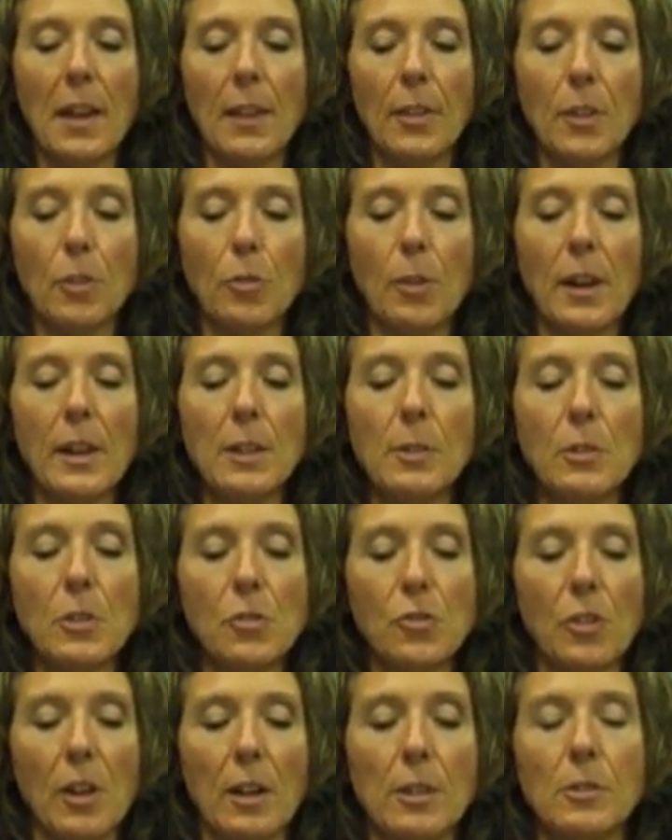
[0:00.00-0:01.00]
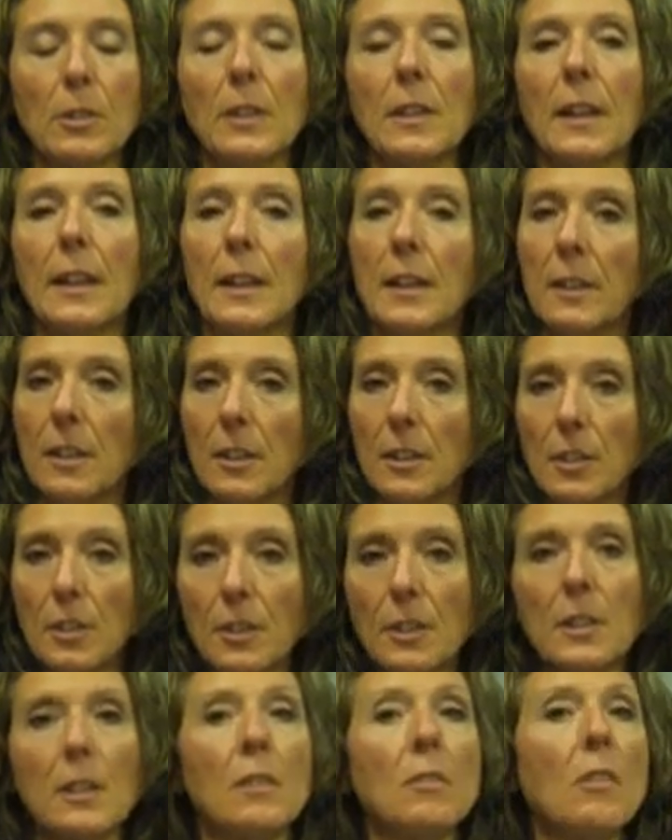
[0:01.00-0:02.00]
The training was general and it
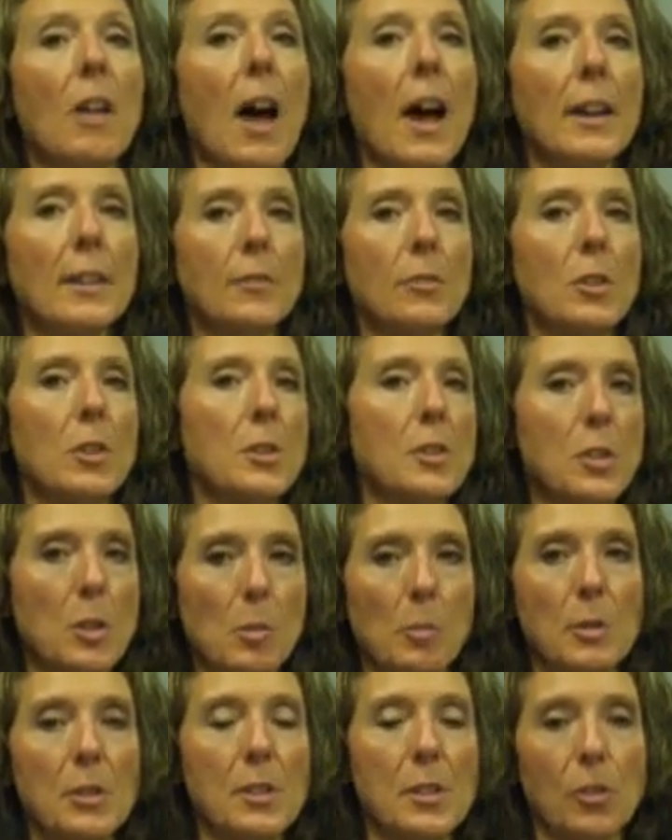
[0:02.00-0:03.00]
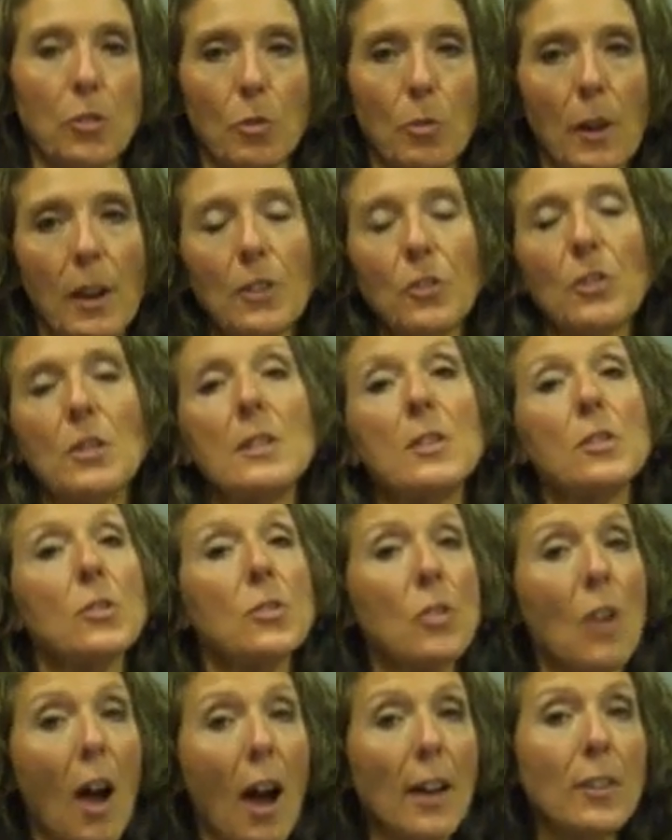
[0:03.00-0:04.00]
included a lot of consumer situations,
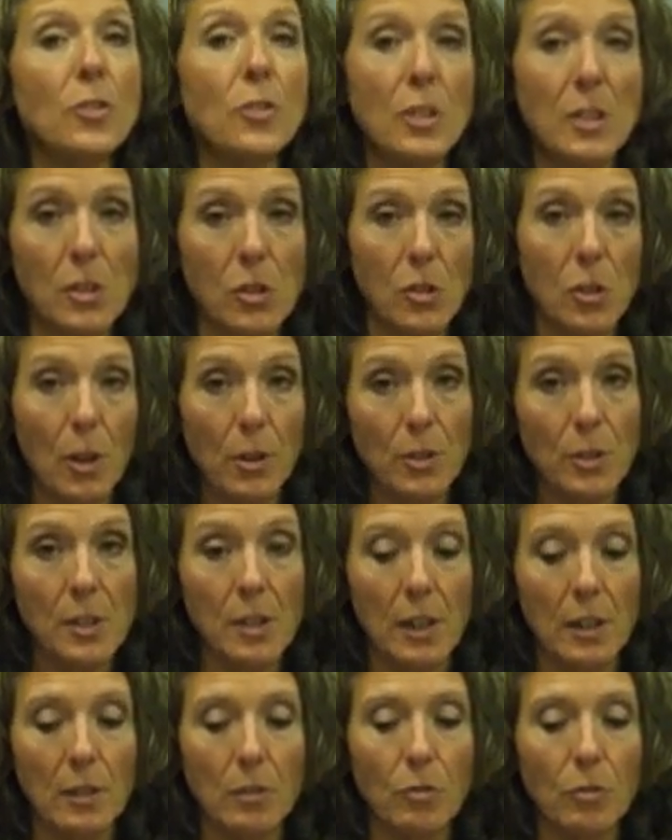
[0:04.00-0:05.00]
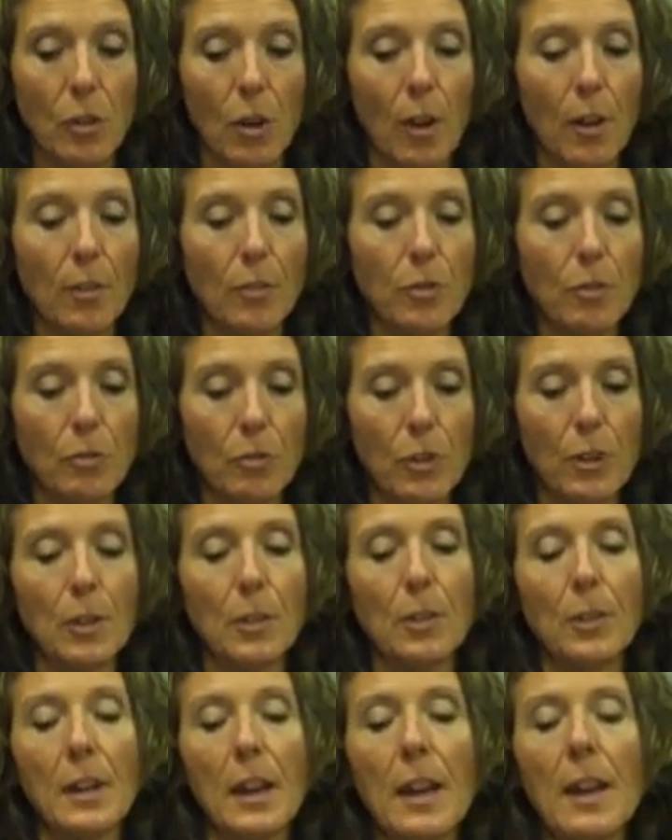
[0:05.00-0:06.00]
not just those that involved
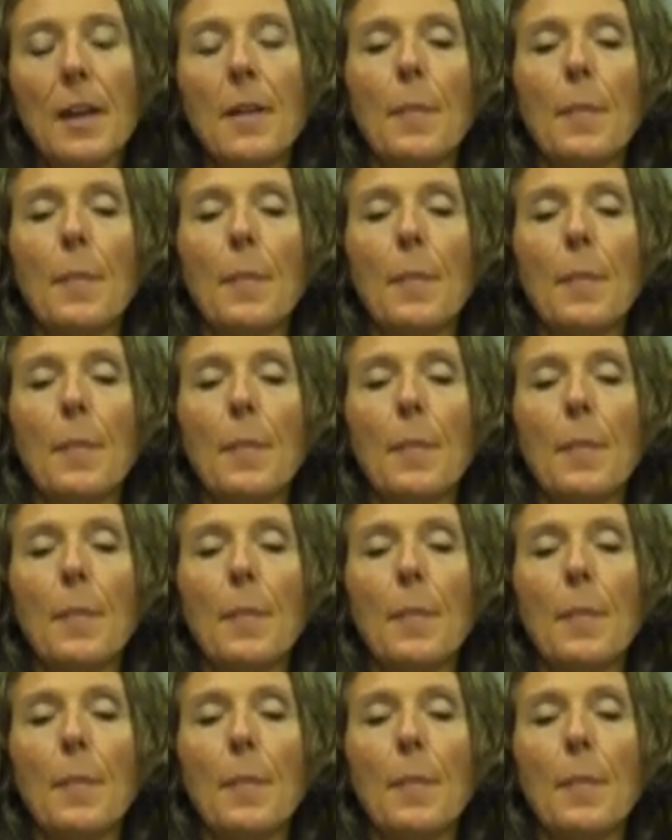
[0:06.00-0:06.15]
food.